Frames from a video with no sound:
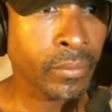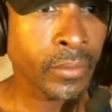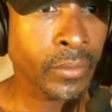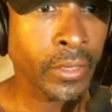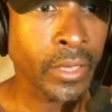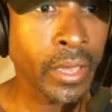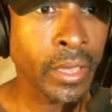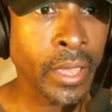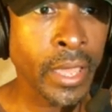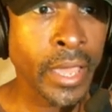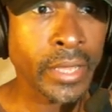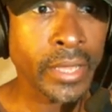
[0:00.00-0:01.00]
Okay,
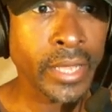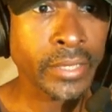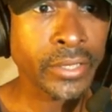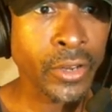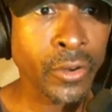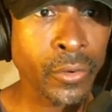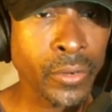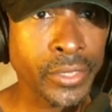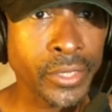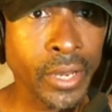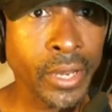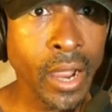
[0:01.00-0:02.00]
and that's
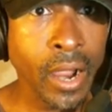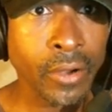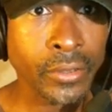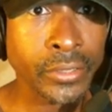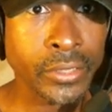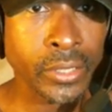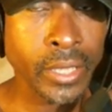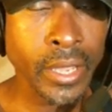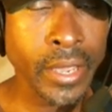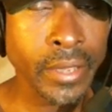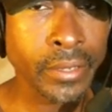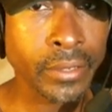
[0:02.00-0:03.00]
increasing our
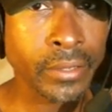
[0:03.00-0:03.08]
delay,